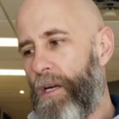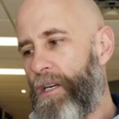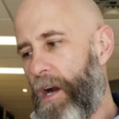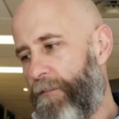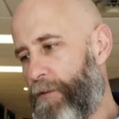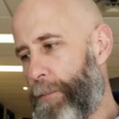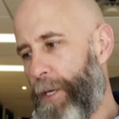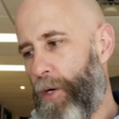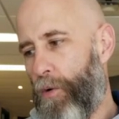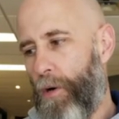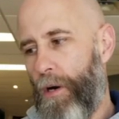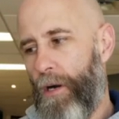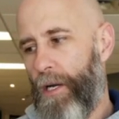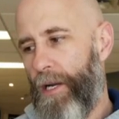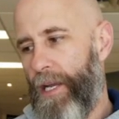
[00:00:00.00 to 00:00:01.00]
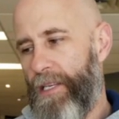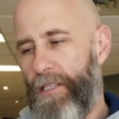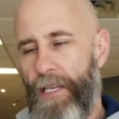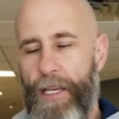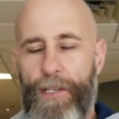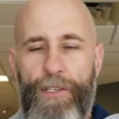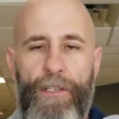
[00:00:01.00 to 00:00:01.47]
government
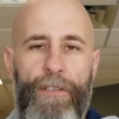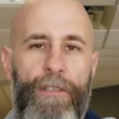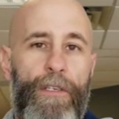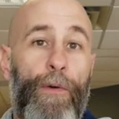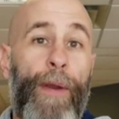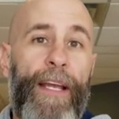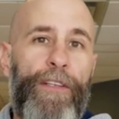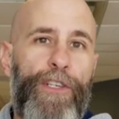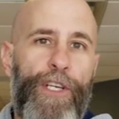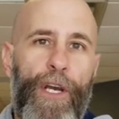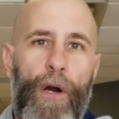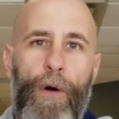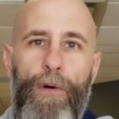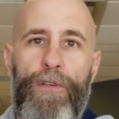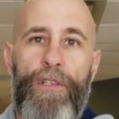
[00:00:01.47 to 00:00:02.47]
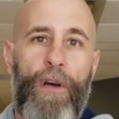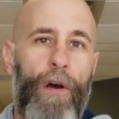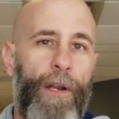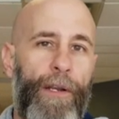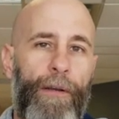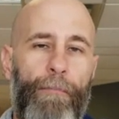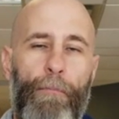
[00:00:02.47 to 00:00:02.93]
organizations or NGOs
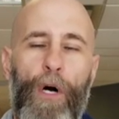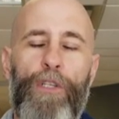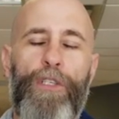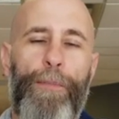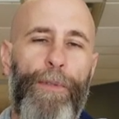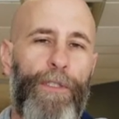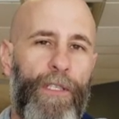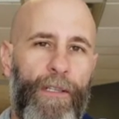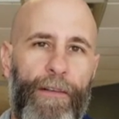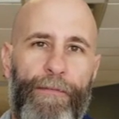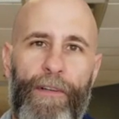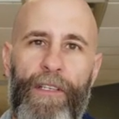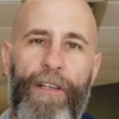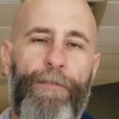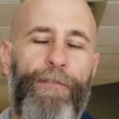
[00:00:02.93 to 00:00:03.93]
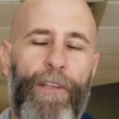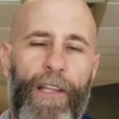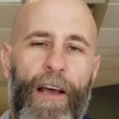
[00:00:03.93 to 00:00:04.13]
on multiple different